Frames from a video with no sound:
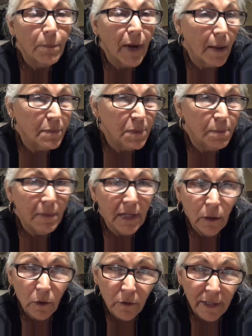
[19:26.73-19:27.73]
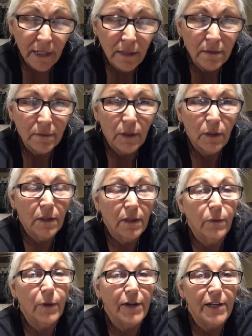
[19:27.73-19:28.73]
Bob's meet and greet,
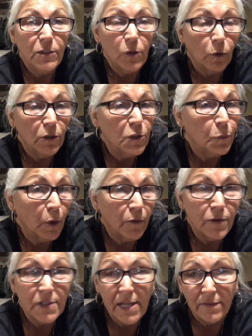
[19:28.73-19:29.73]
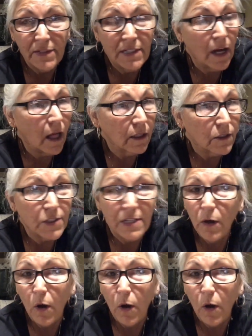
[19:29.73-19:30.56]
where he sold his book for $7 and